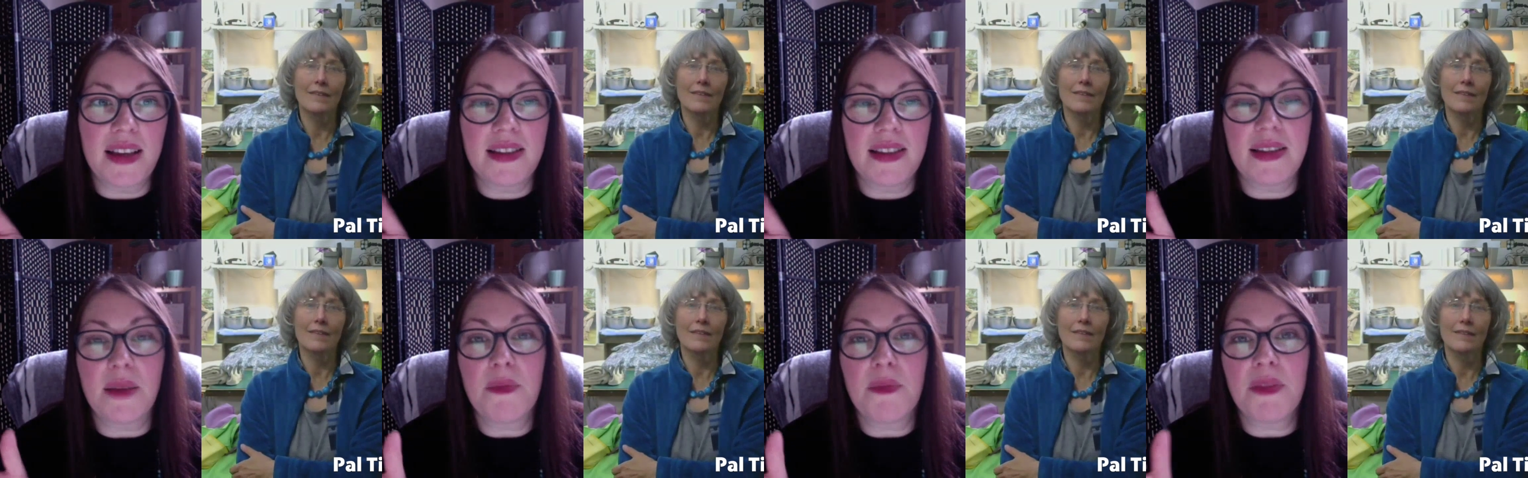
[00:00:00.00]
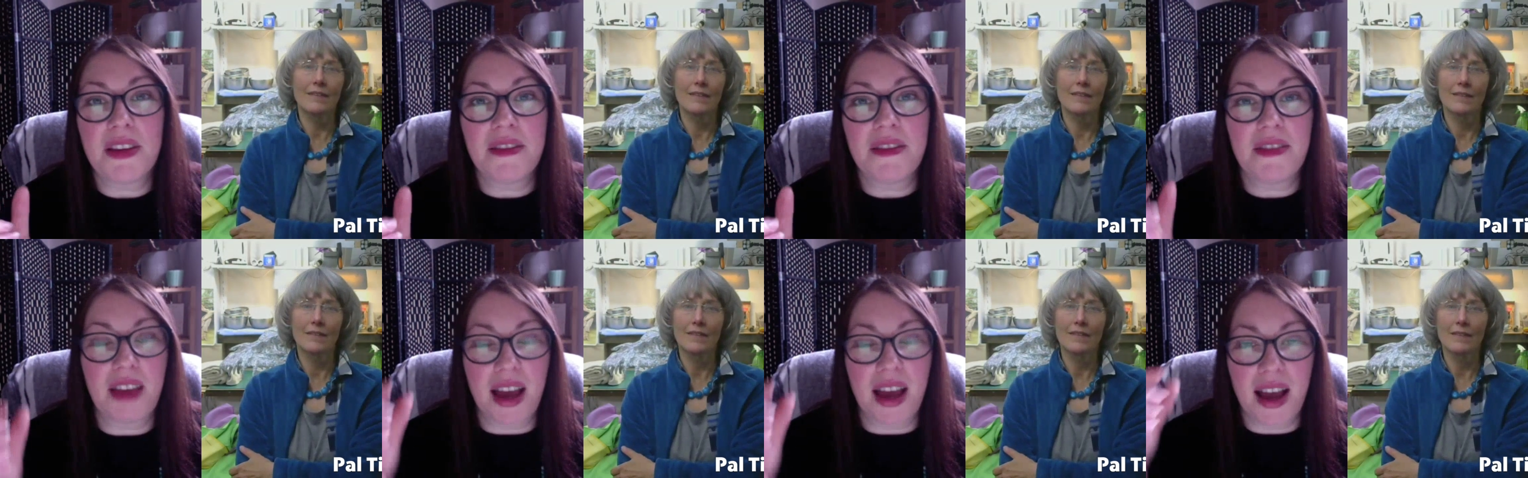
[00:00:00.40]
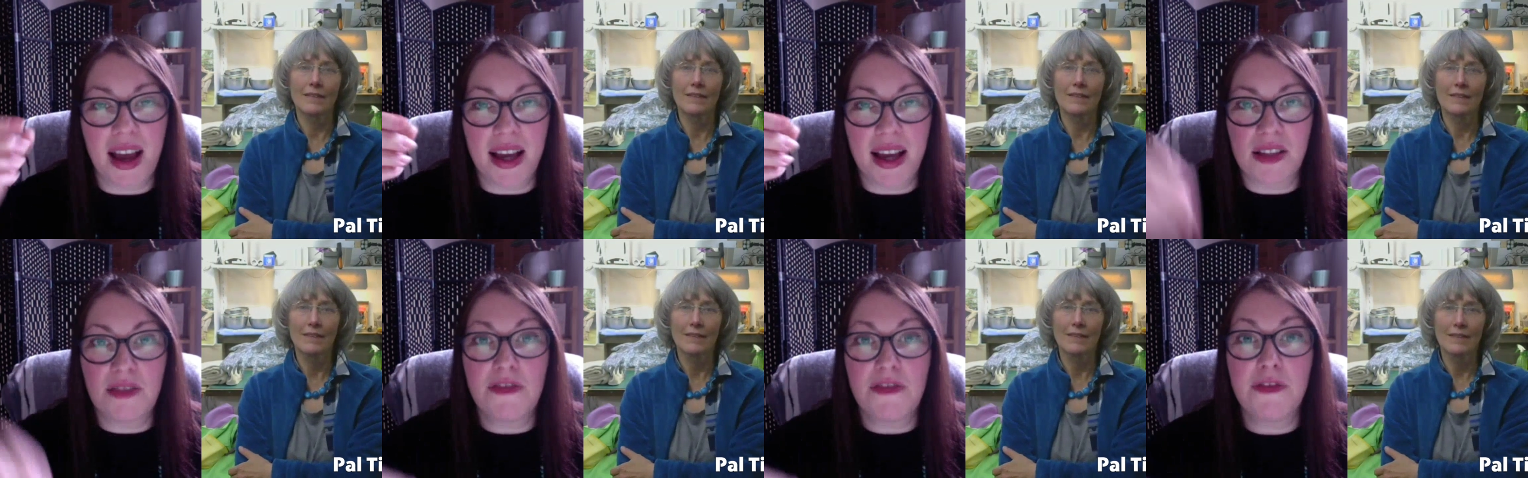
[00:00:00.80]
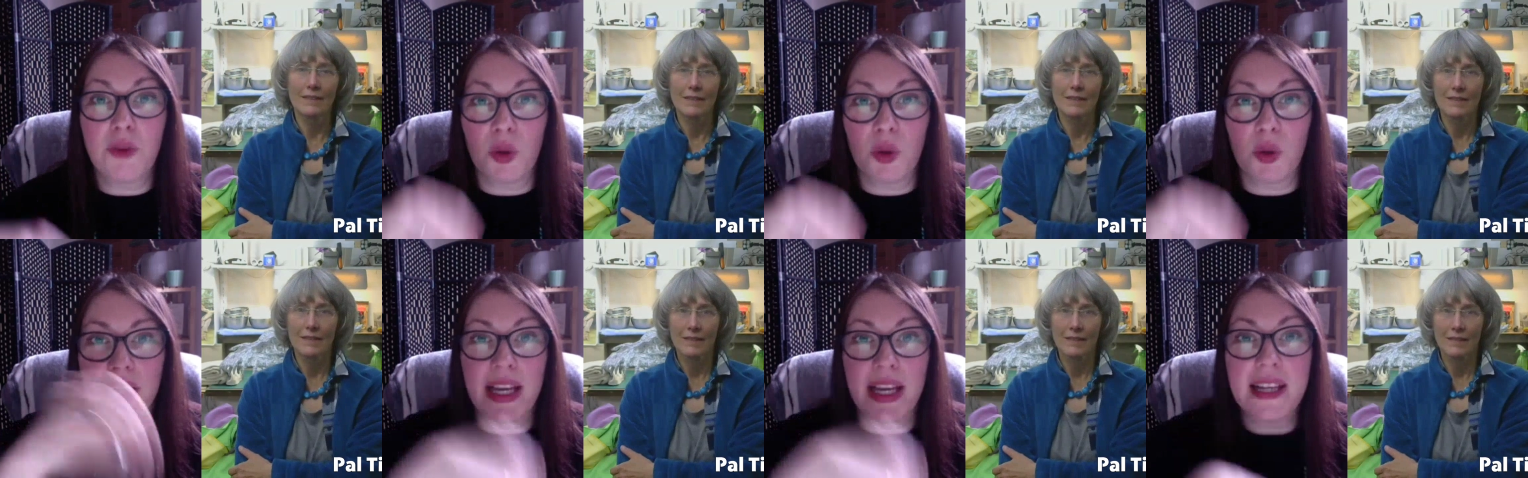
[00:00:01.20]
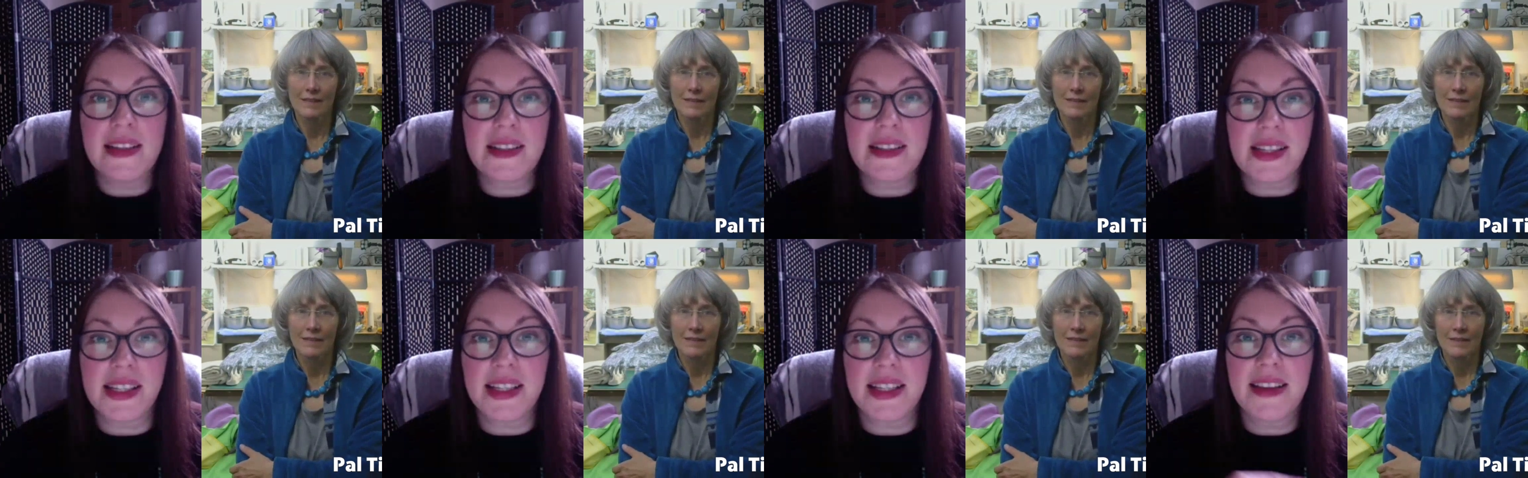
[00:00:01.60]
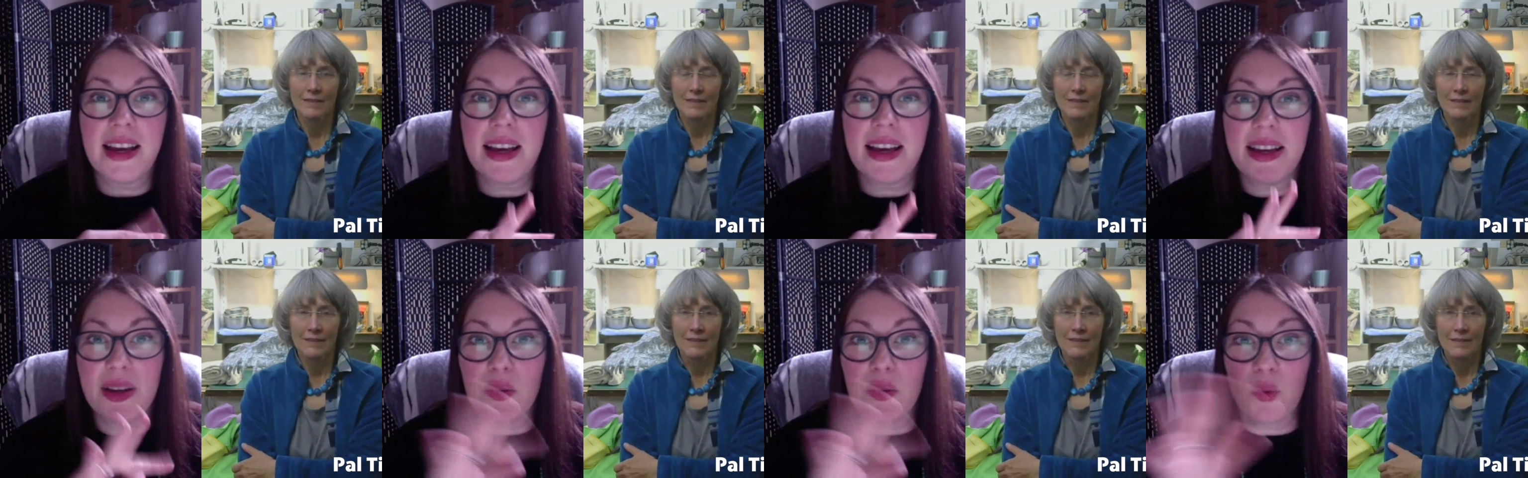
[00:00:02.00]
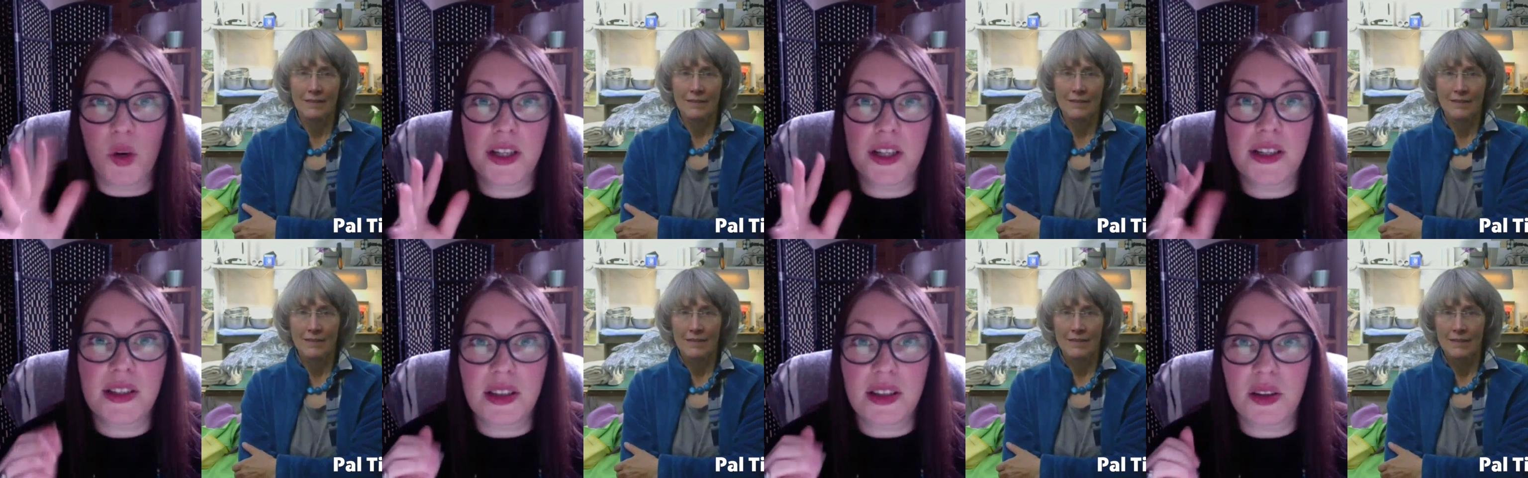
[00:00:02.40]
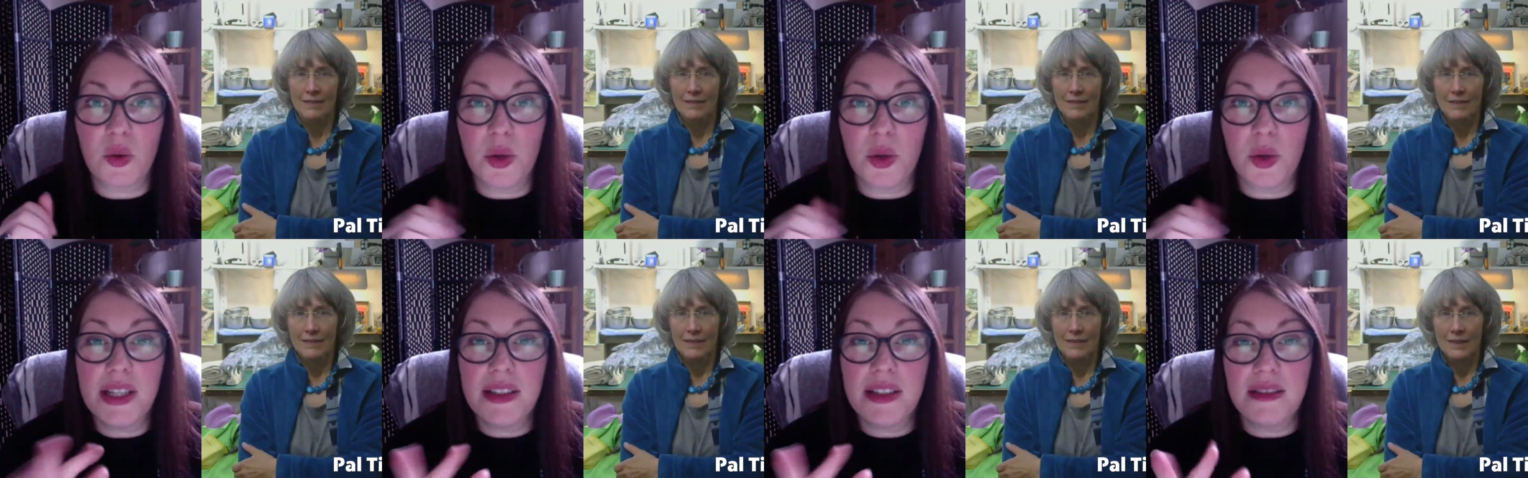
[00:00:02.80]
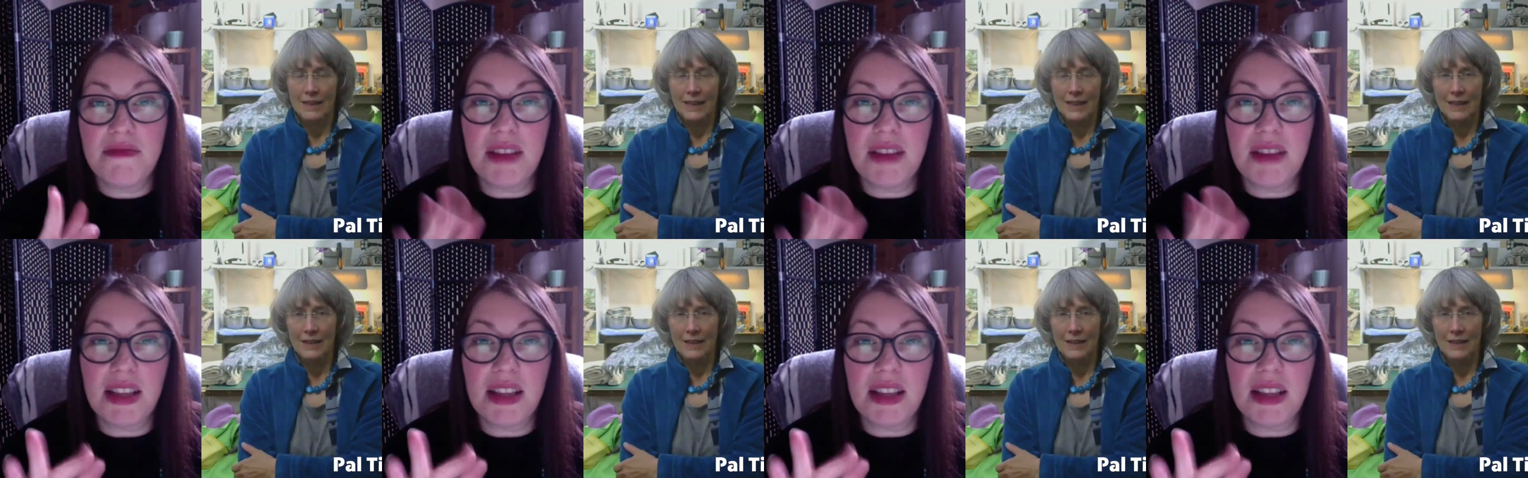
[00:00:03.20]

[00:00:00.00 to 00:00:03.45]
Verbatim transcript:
Speaker 1: something that has 4 legs like that works quite